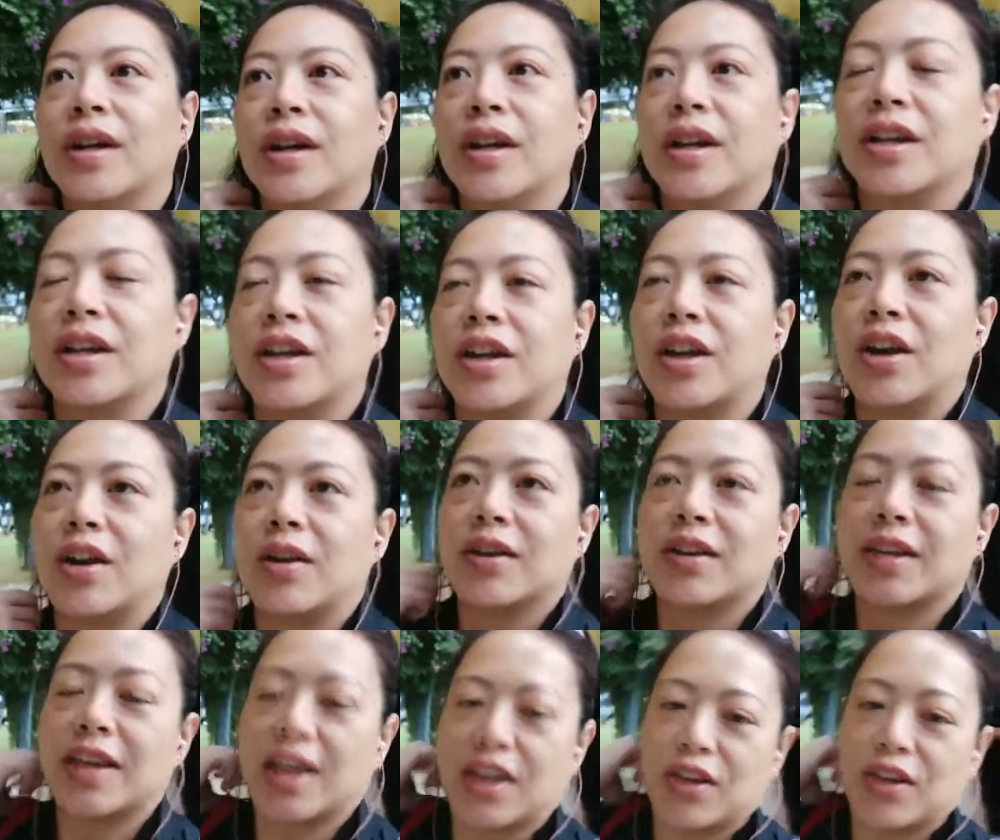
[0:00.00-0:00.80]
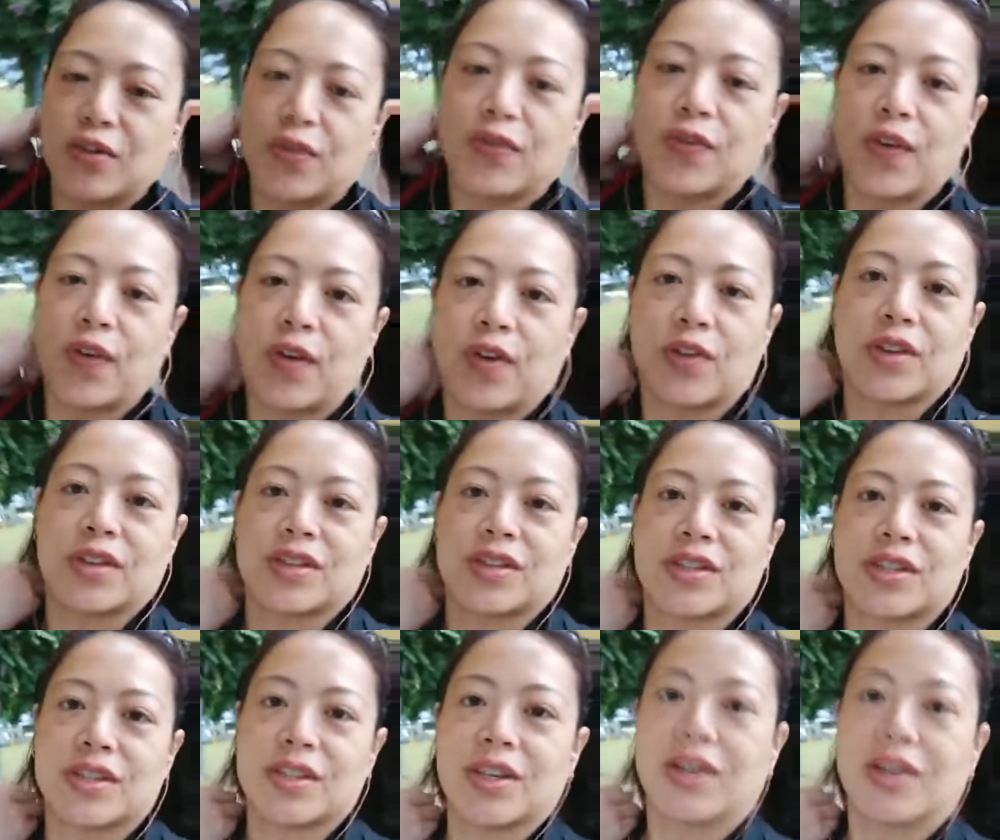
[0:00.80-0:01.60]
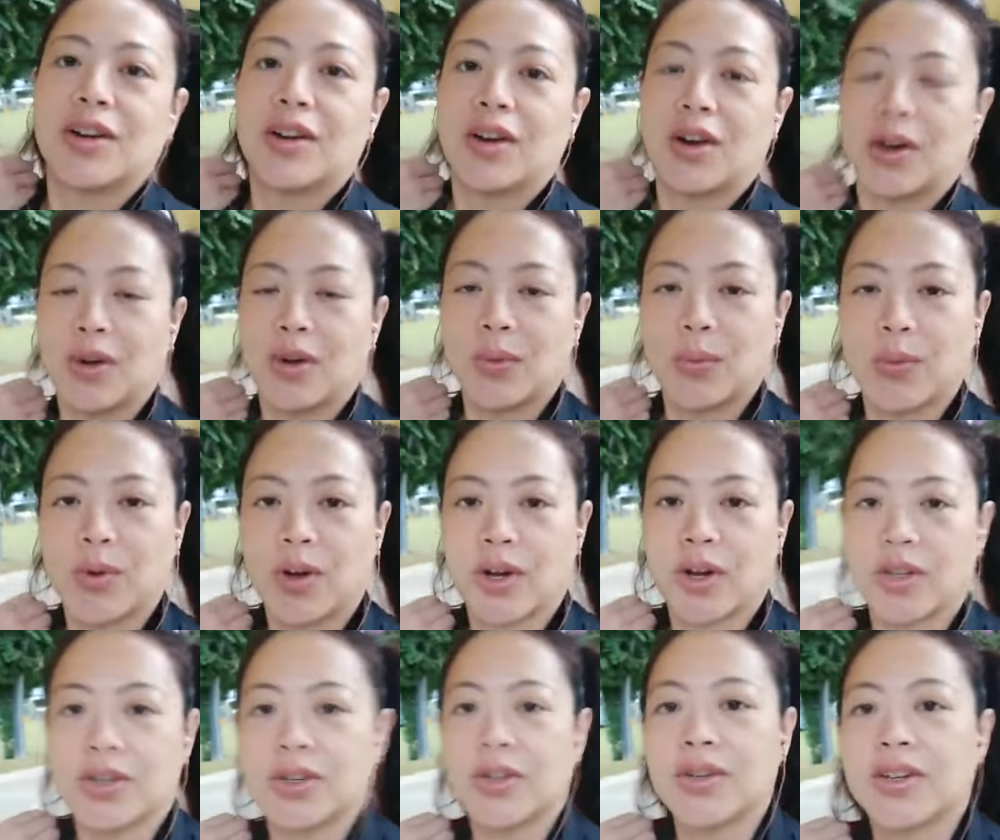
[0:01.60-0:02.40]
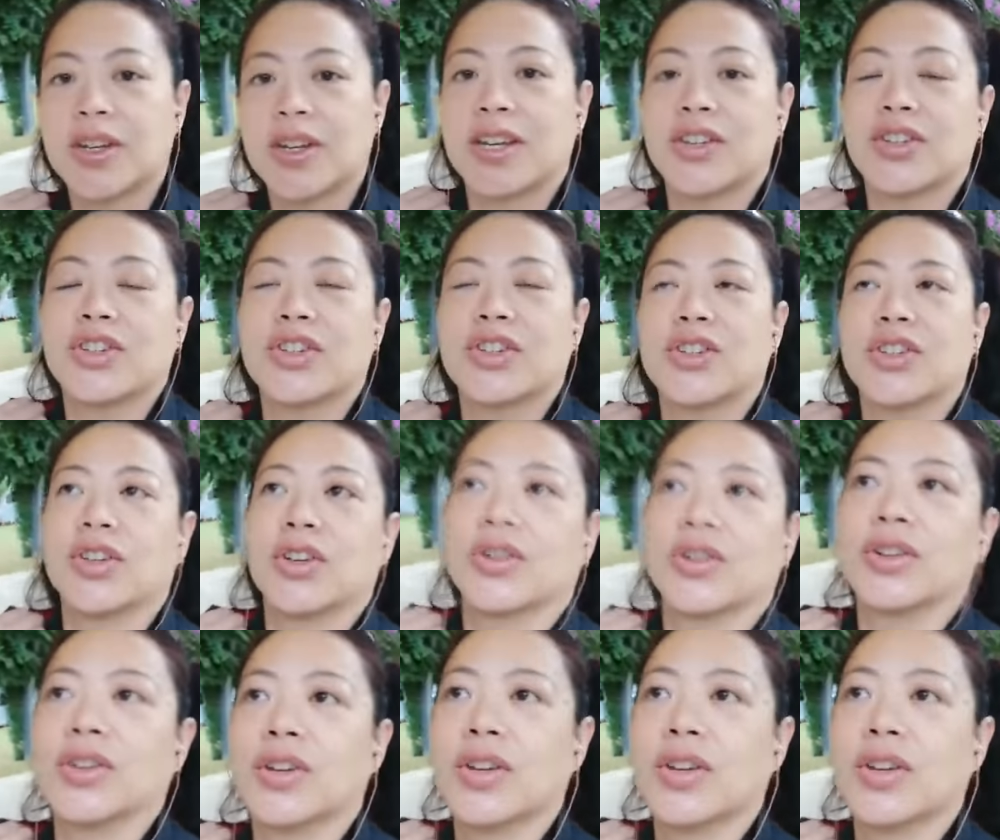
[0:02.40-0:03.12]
you know, get you focused on what you need to do